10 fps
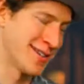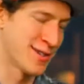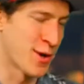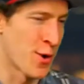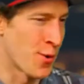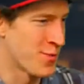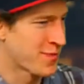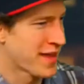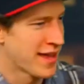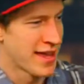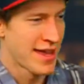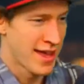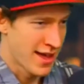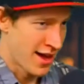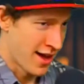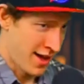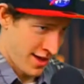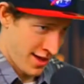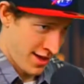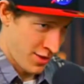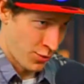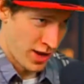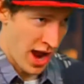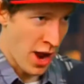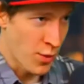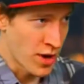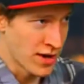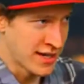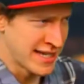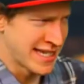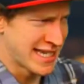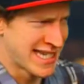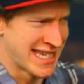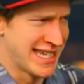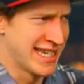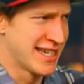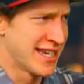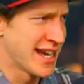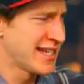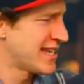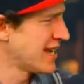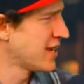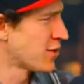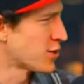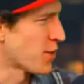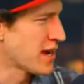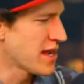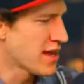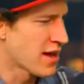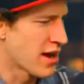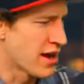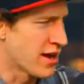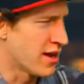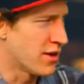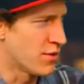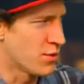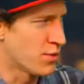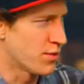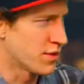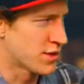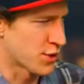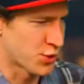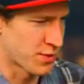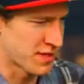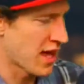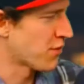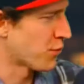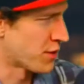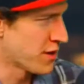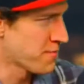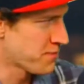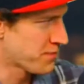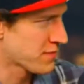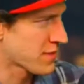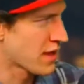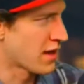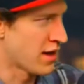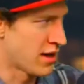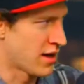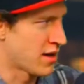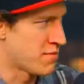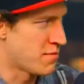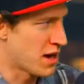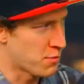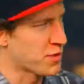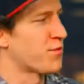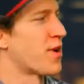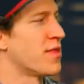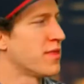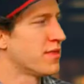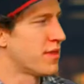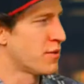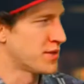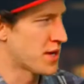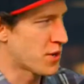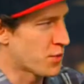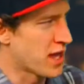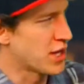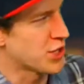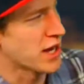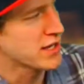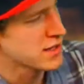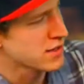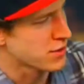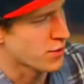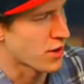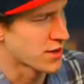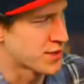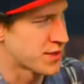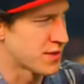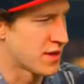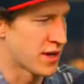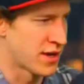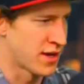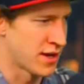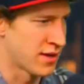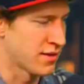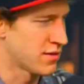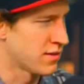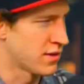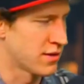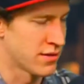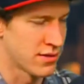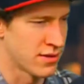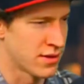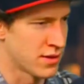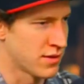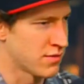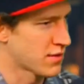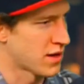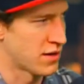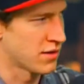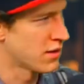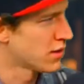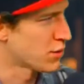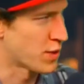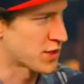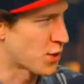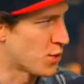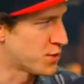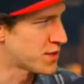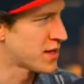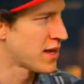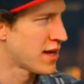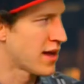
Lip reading: All right. So, when I was 19 or 20, I took a trip to California. Met up with a friend that was there. We hitchhiked across the kind of the West Coast,